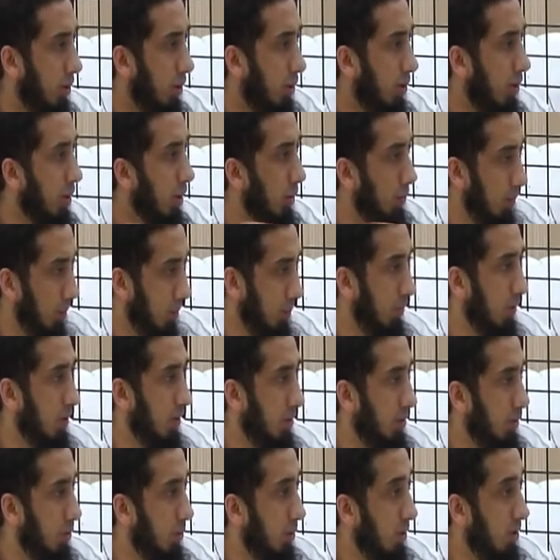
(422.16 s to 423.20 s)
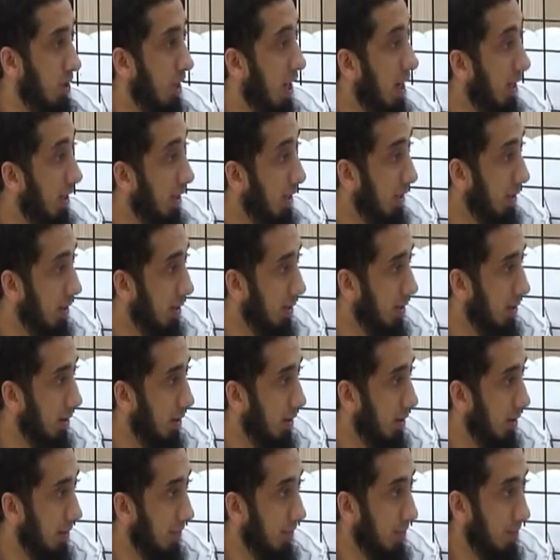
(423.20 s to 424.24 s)
ago, where Muslims were dying.
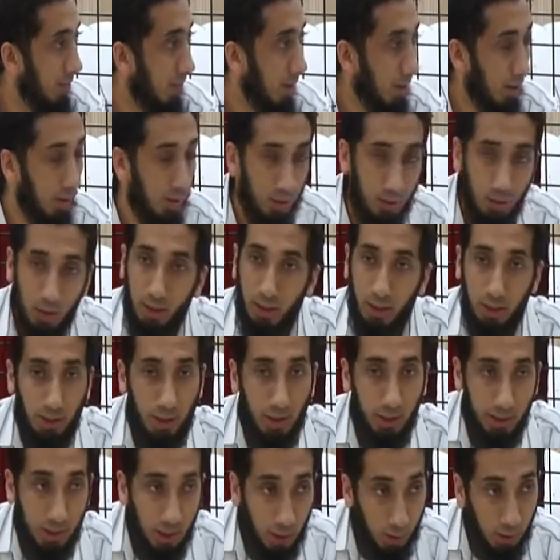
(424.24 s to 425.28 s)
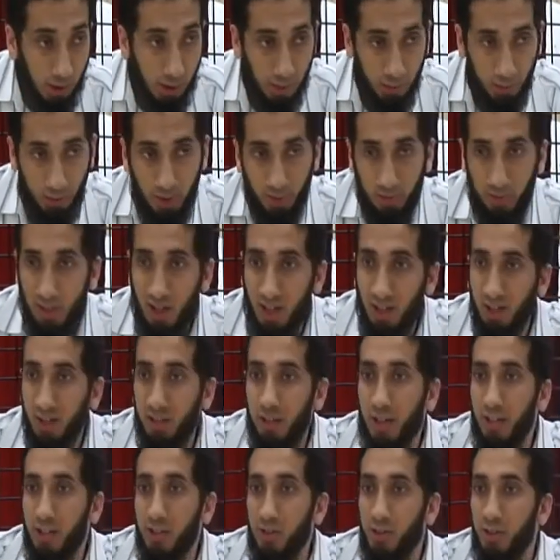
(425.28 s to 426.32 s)
So because they could get rid of
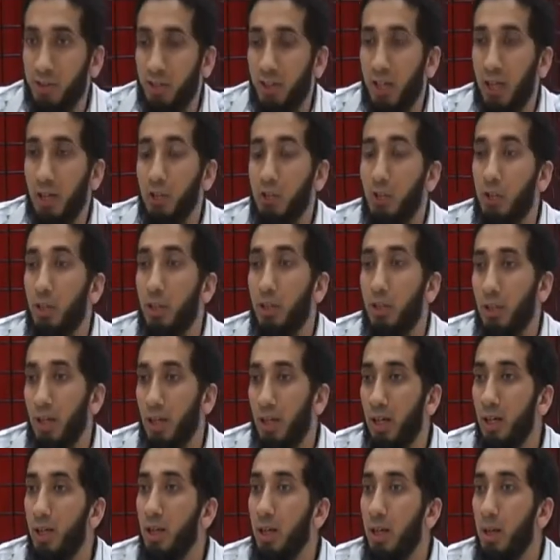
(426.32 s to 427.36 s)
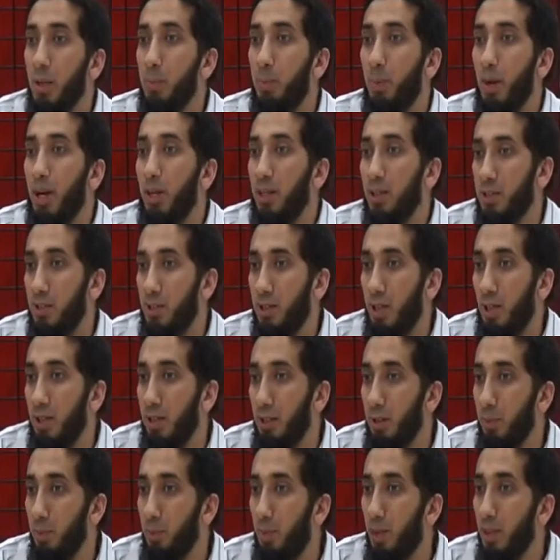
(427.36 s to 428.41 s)
colonizers in Algeria, in
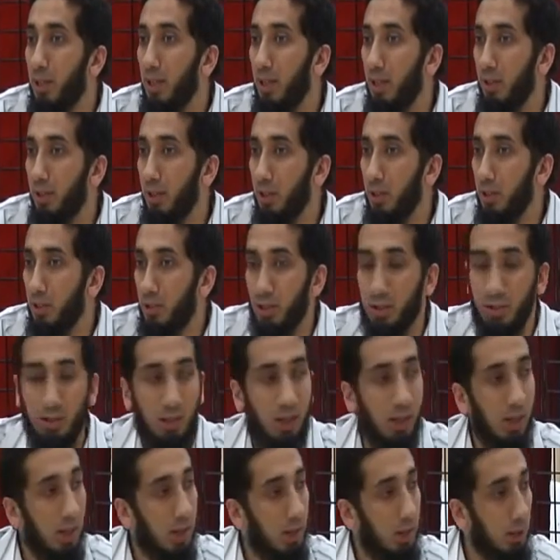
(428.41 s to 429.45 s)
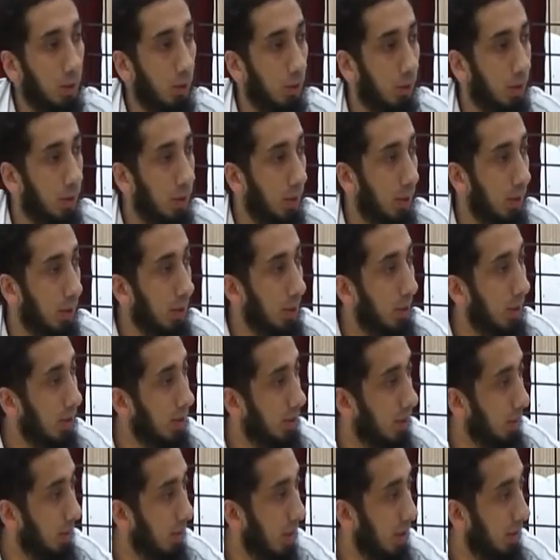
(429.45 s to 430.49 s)
Pakistan, in Bangladesh, in the
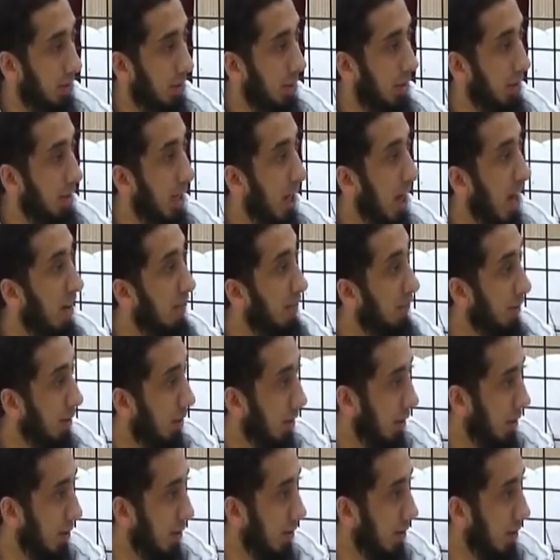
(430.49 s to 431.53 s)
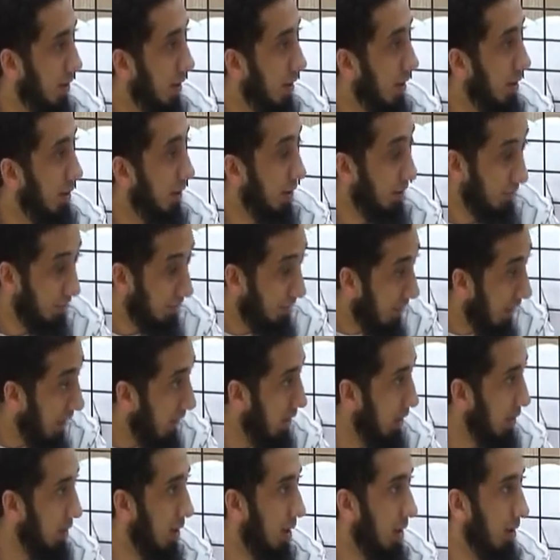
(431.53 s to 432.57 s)
Indian subcontinent, the Africans. They're
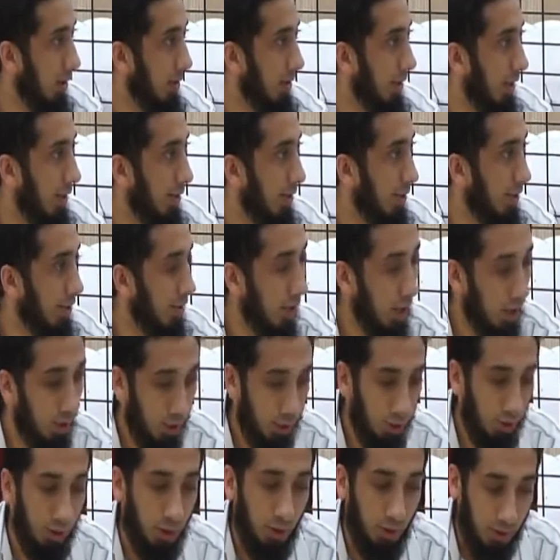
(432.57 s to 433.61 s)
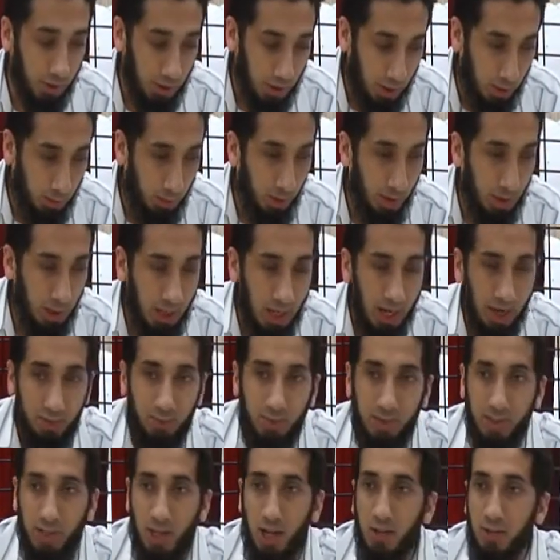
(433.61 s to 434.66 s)
fighting colonizers. So they could say, we can
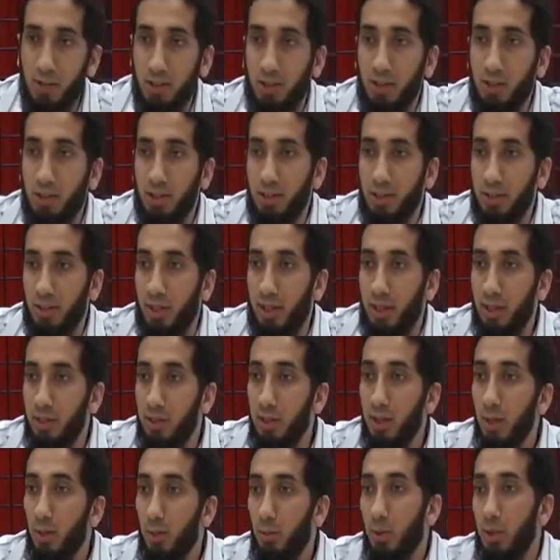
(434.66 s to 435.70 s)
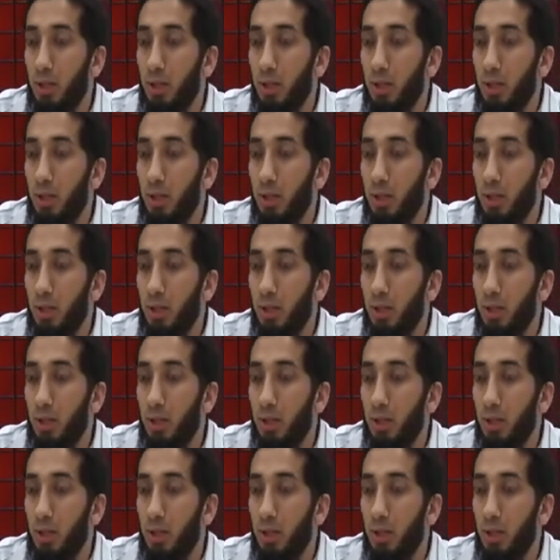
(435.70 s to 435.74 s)
have masajid in this land.